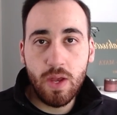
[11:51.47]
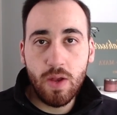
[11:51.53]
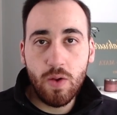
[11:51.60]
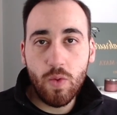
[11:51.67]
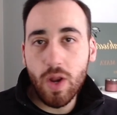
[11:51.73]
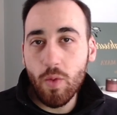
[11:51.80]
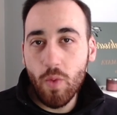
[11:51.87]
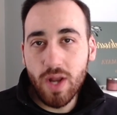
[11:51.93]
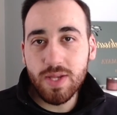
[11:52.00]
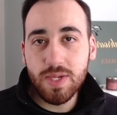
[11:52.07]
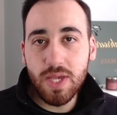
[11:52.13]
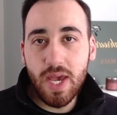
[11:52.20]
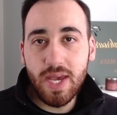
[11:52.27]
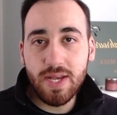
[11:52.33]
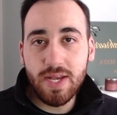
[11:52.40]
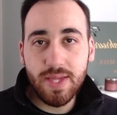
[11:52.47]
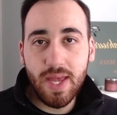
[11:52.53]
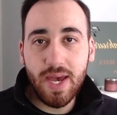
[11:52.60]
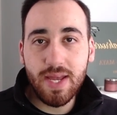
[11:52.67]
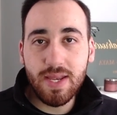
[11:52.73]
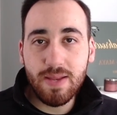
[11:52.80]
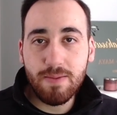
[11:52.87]
What I want to say is
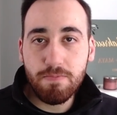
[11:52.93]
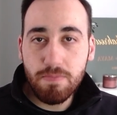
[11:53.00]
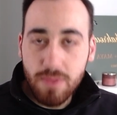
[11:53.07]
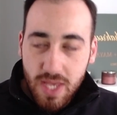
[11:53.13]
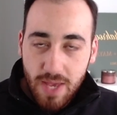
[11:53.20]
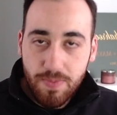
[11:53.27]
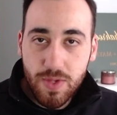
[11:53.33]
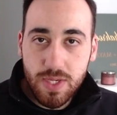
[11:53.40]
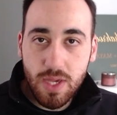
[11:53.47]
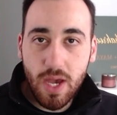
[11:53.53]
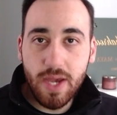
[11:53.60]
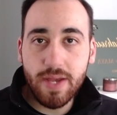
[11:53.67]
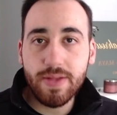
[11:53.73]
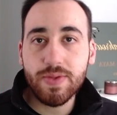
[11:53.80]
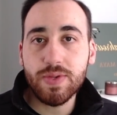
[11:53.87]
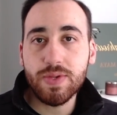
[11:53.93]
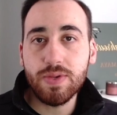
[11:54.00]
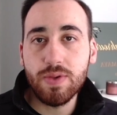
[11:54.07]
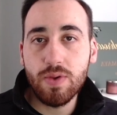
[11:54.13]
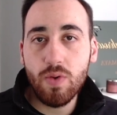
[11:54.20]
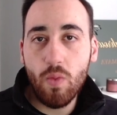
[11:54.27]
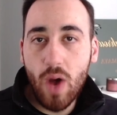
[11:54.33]
that keep the science,
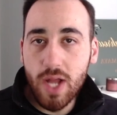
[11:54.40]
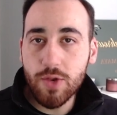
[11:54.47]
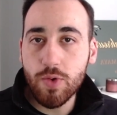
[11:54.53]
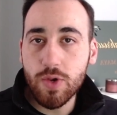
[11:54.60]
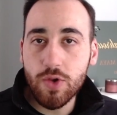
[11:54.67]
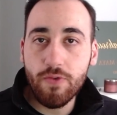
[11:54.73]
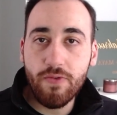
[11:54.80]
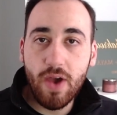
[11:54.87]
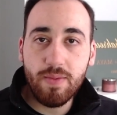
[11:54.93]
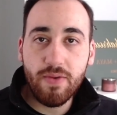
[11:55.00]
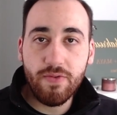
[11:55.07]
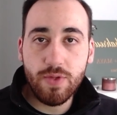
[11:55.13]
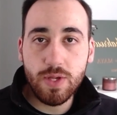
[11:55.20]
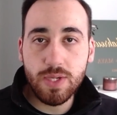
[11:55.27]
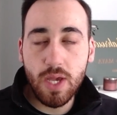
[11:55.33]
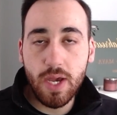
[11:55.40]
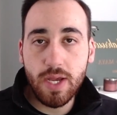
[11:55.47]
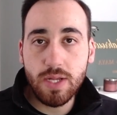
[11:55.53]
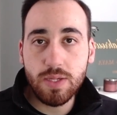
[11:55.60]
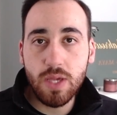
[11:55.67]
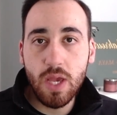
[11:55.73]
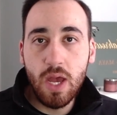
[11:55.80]
watch Richard Feynman for the
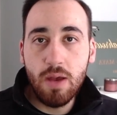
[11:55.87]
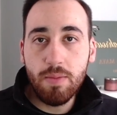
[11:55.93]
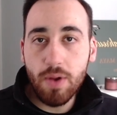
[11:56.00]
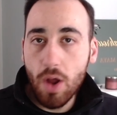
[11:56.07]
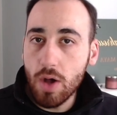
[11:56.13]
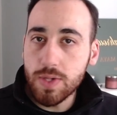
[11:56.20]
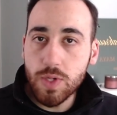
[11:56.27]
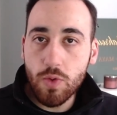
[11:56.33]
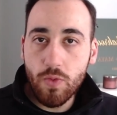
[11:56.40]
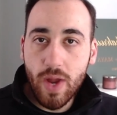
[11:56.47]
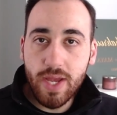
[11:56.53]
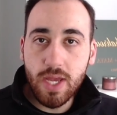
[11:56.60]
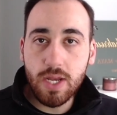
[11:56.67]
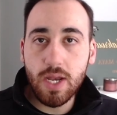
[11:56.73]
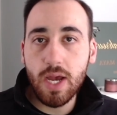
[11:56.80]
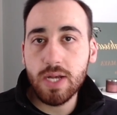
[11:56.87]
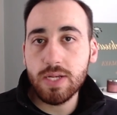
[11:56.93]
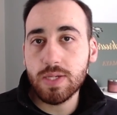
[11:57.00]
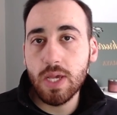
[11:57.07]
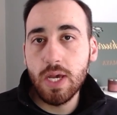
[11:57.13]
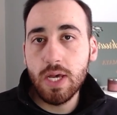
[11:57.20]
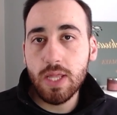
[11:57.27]
science, but also
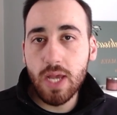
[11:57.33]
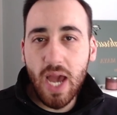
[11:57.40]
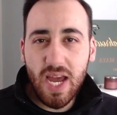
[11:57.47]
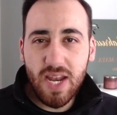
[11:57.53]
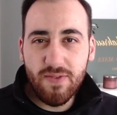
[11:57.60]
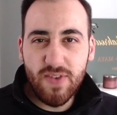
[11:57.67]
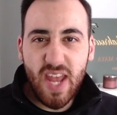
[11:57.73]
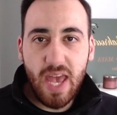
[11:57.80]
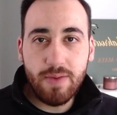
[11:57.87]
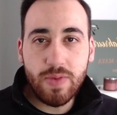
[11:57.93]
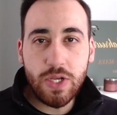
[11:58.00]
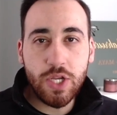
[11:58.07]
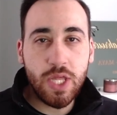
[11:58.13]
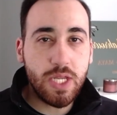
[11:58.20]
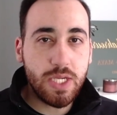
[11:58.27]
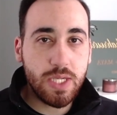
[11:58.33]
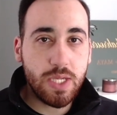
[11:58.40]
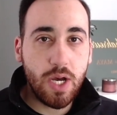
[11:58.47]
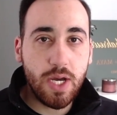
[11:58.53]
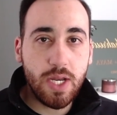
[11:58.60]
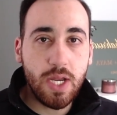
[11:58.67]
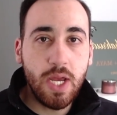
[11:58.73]
recognize the kind of damage that he's
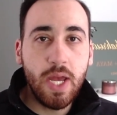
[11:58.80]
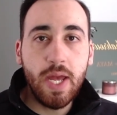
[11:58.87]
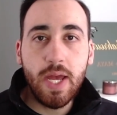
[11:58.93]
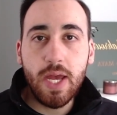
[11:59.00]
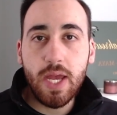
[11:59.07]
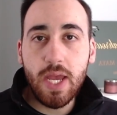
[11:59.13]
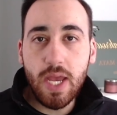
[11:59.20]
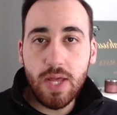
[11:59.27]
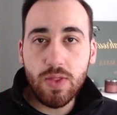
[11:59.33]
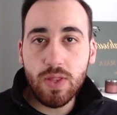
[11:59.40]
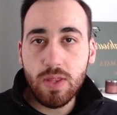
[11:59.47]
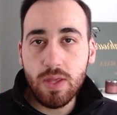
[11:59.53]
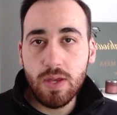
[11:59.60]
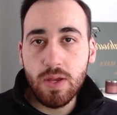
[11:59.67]
done in